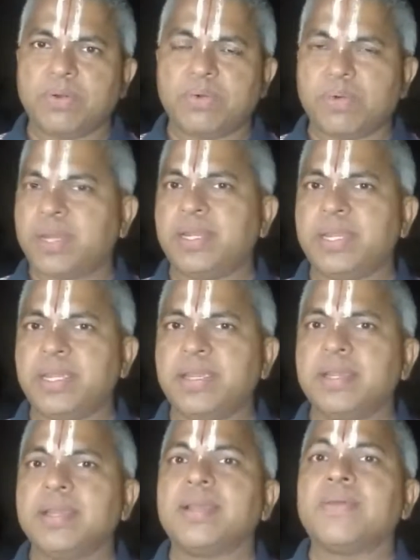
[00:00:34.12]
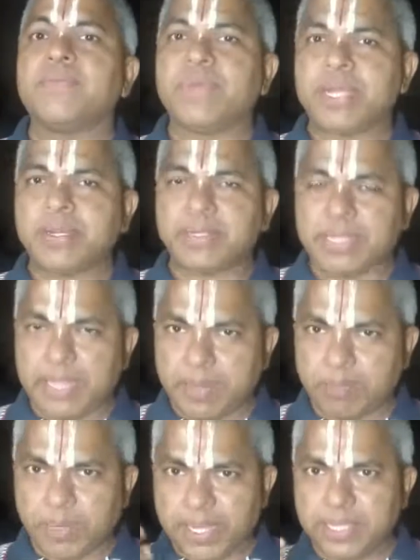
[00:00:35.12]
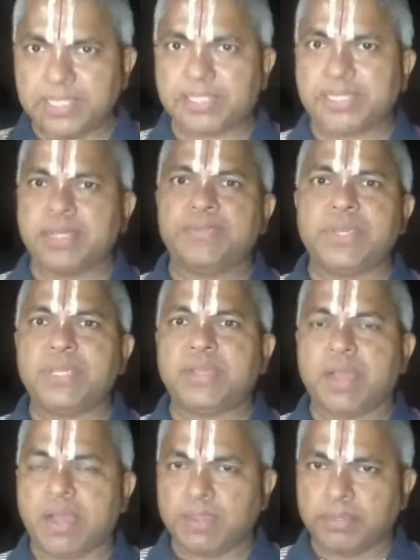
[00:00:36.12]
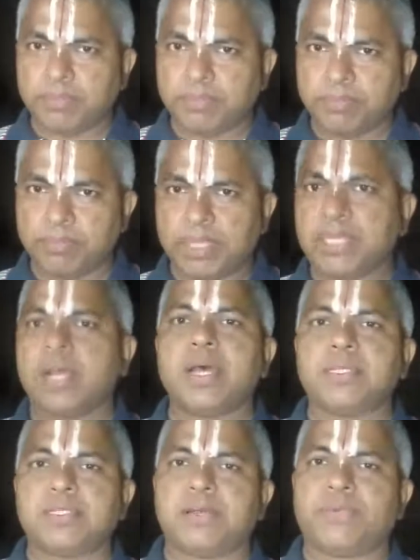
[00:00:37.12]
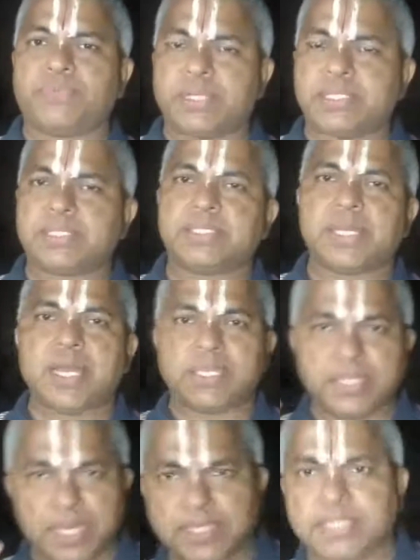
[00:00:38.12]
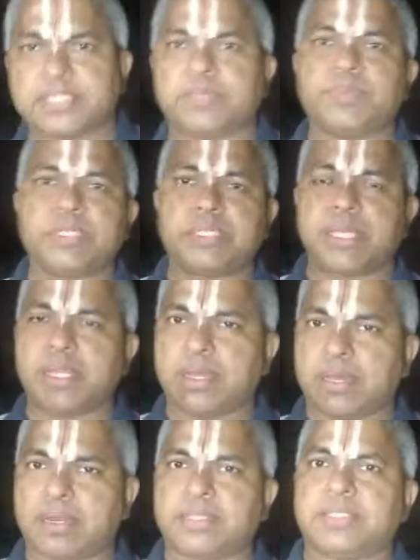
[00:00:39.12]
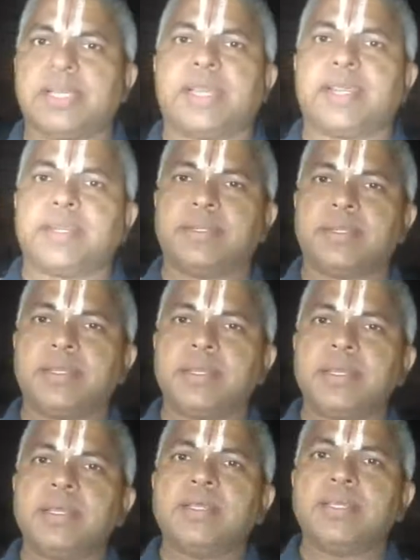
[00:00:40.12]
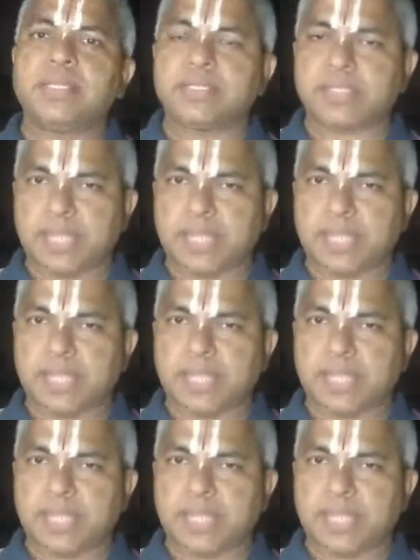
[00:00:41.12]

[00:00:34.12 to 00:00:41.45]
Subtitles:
only when the employee is leaving because of discharge or dismissal or resigned, his